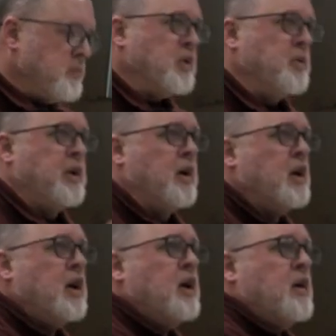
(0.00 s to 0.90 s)
So their
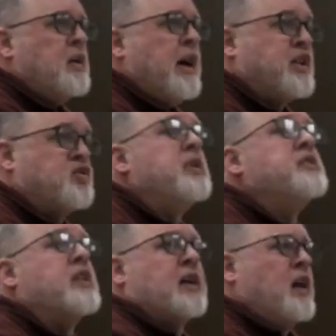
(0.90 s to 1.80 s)

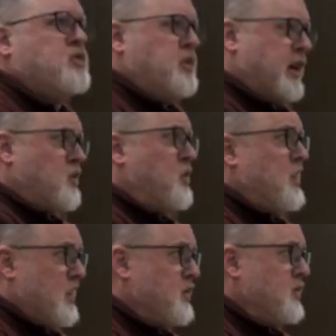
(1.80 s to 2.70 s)
extrinsic
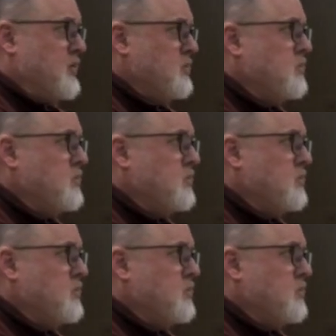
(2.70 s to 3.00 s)
contradictoriness